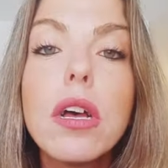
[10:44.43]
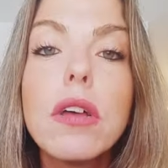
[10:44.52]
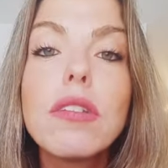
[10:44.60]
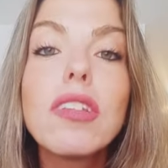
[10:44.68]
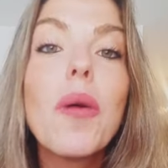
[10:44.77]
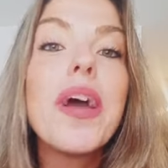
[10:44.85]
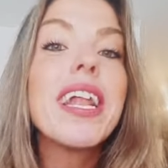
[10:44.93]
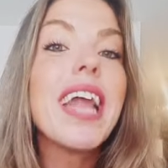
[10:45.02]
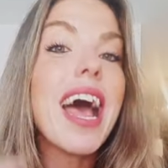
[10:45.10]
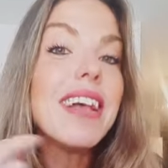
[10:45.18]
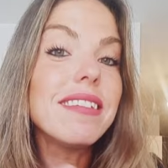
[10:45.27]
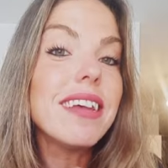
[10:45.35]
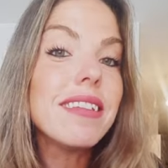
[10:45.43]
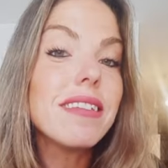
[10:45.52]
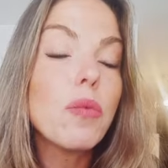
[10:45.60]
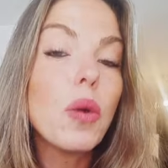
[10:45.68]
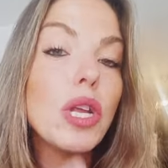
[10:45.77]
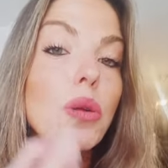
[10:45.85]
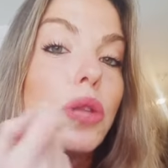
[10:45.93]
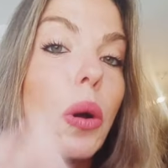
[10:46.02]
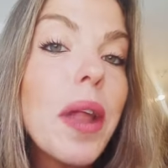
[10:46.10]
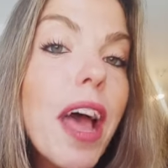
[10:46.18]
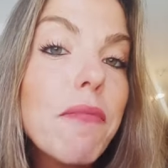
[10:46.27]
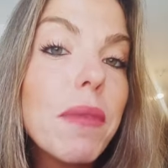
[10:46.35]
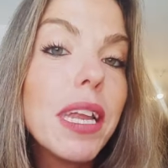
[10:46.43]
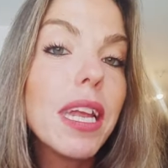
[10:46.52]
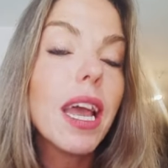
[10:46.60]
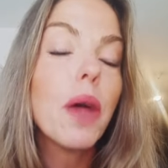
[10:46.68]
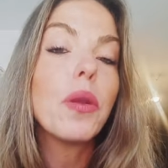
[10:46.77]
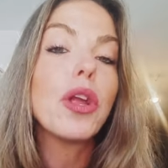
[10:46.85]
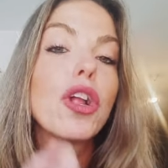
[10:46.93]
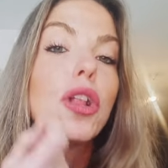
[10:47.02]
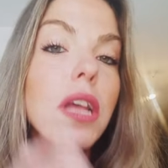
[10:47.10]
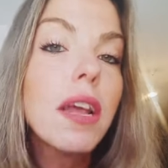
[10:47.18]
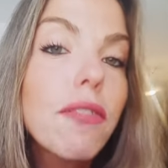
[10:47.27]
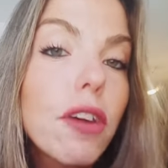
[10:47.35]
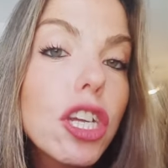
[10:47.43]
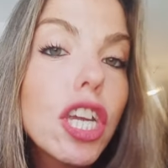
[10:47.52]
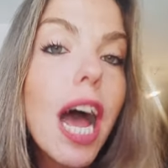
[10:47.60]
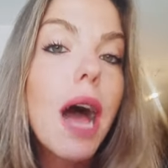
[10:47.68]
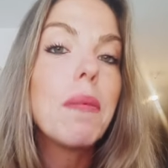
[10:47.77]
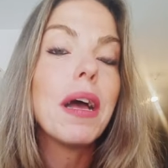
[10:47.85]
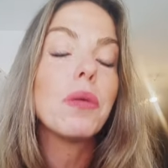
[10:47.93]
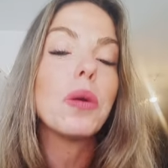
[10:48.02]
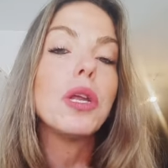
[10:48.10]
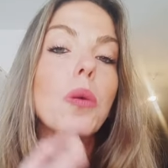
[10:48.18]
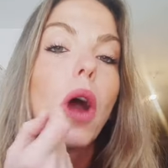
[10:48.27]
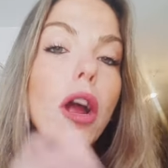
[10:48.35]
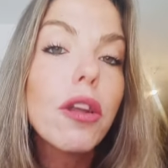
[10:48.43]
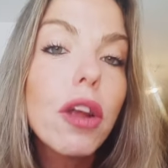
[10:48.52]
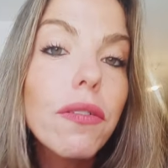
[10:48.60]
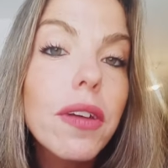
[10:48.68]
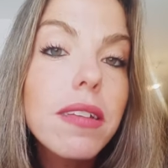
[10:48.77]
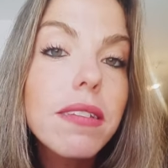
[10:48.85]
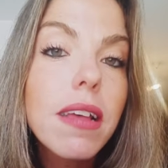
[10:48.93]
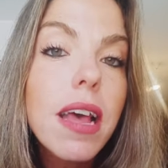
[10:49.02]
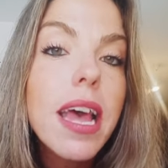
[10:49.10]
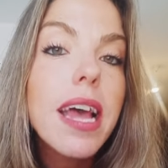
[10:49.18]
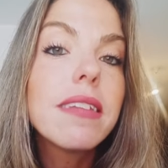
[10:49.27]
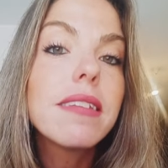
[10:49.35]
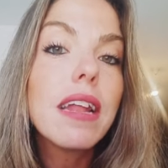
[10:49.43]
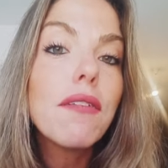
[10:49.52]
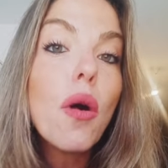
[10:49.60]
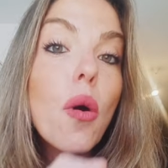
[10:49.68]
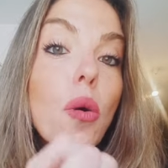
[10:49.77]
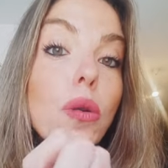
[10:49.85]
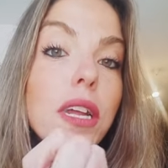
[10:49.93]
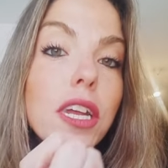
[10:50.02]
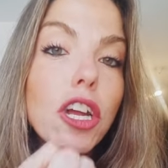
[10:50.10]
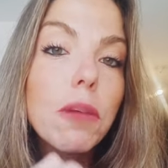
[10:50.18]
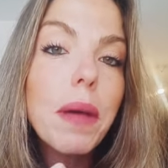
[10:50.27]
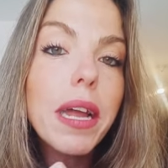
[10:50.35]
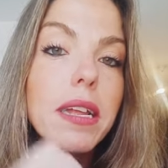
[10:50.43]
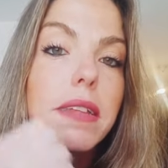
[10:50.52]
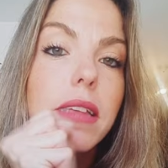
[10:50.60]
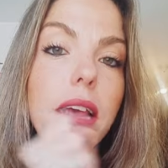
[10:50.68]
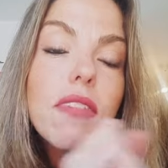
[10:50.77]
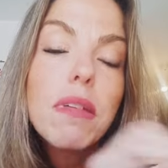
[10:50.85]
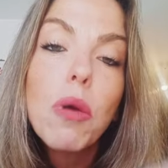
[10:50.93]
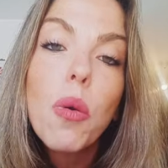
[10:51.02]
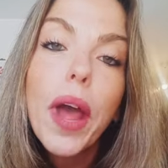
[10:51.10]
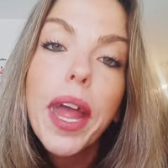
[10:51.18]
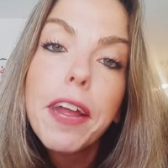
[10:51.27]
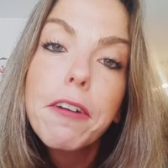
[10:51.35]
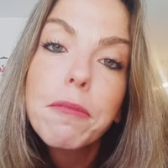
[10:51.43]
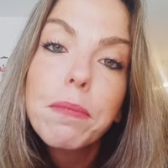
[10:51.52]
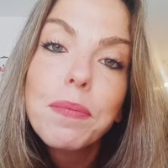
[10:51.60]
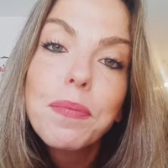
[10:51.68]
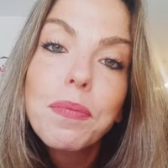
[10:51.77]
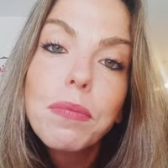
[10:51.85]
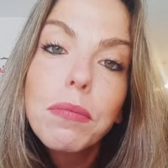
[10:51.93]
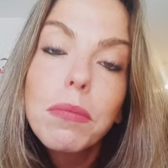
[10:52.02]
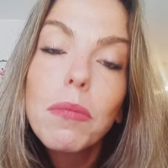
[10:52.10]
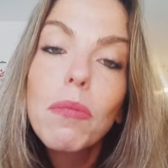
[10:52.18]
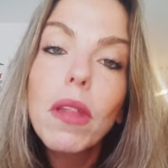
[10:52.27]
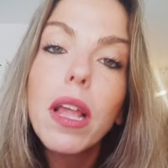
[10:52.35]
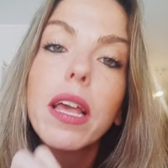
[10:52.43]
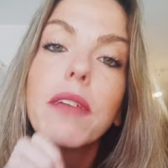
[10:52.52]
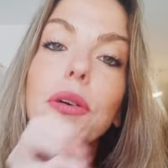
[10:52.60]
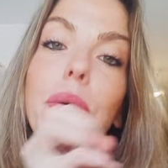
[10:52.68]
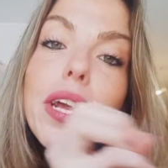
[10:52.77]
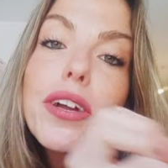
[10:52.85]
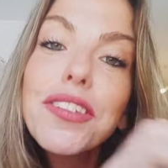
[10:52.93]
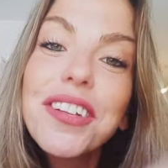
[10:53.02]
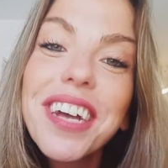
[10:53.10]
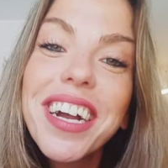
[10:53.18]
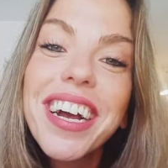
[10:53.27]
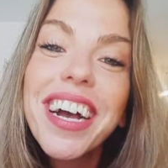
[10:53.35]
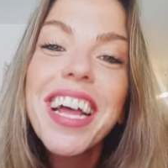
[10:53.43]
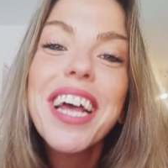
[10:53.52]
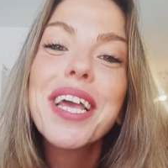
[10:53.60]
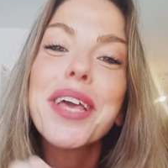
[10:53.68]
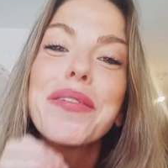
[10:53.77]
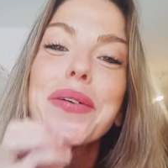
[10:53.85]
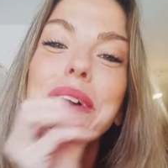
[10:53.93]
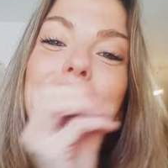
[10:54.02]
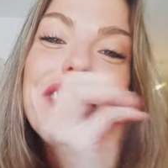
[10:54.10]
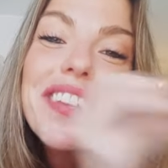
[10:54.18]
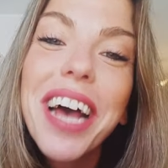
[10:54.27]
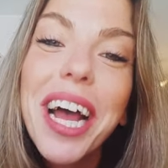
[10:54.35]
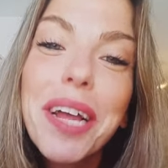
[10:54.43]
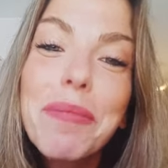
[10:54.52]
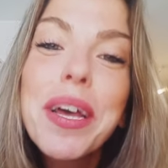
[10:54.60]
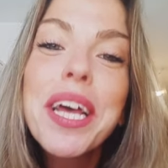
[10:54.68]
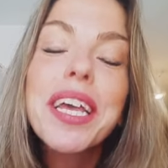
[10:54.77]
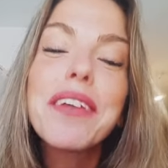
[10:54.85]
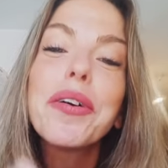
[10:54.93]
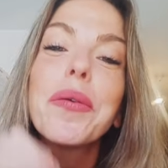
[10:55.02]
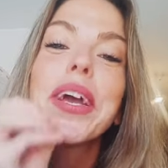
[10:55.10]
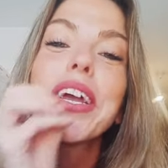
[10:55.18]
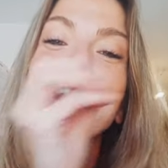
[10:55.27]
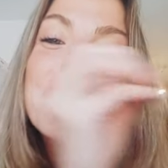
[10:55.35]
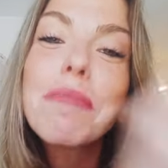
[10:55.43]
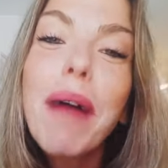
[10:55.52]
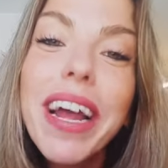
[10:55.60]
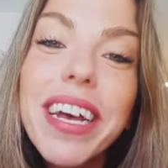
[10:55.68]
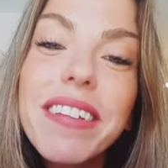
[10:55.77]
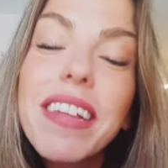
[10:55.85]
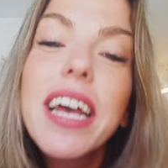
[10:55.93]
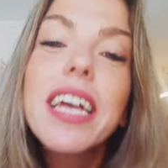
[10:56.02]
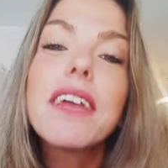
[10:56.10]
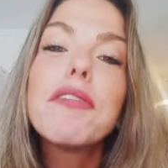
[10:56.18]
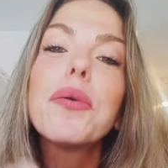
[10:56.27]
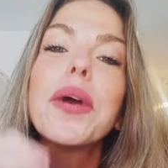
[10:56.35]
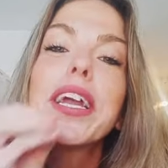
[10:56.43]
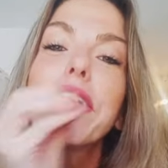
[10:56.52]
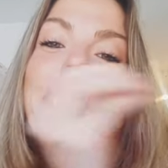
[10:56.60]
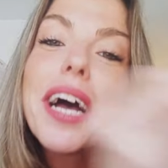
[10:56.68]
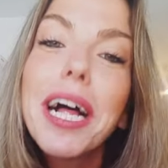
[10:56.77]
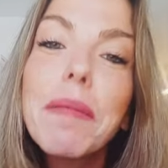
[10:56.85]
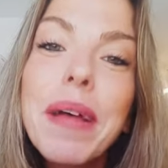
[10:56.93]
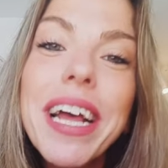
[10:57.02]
So, in essence, when you don't have money and when you're looking for a job and when you are nervous, instead of holding your pennies, give them away. Give away your tzedakah, give away your time, give away your smiles, give away your help,